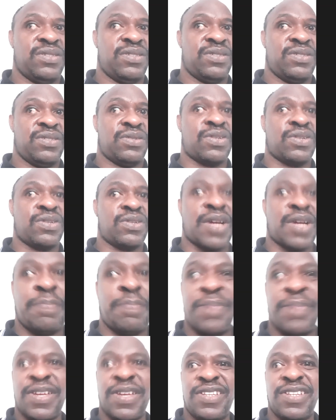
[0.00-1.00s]
To
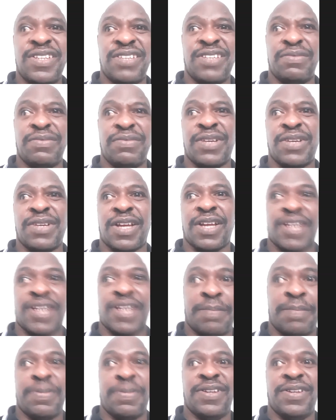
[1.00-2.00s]
campaign. We can
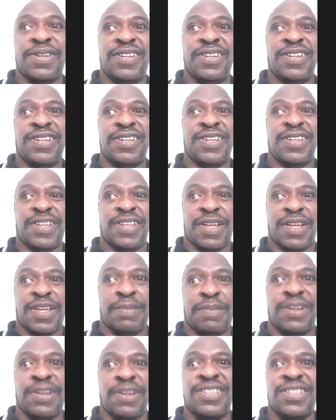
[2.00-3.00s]
campaign
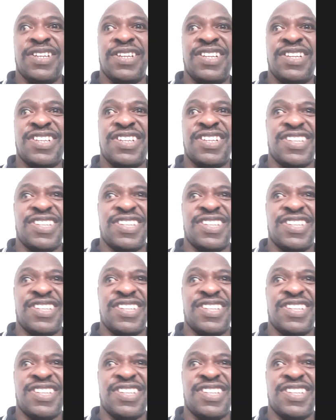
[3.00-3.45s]
about this.